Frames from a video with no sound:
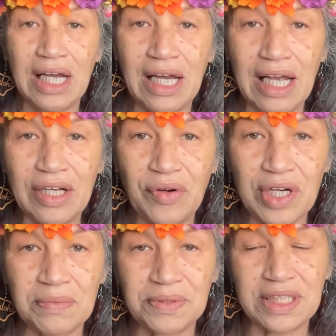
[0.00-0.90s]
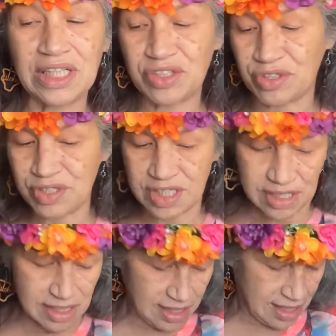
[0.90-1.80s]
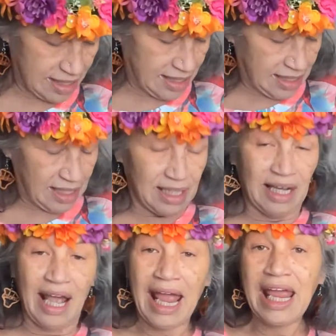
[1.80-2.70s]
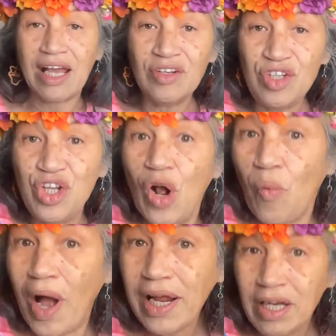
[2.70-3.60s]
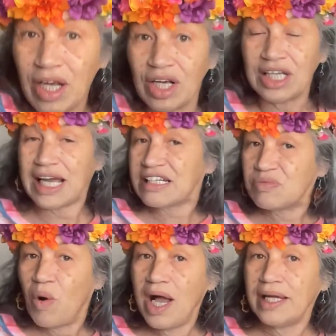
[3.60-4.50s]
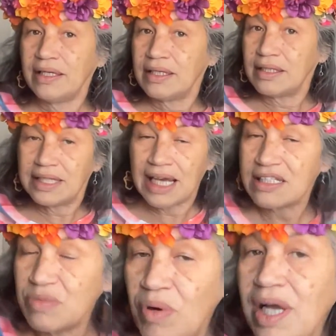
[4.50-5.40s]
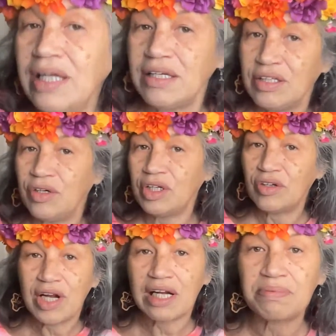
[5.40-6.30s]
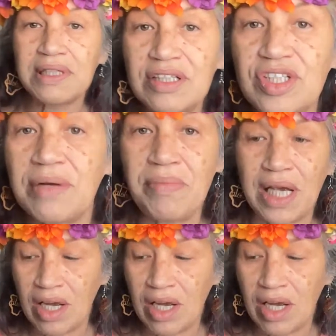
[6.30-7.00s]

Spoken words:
incredible teachers. And you know what? Guess what? You can learn how to play the djembe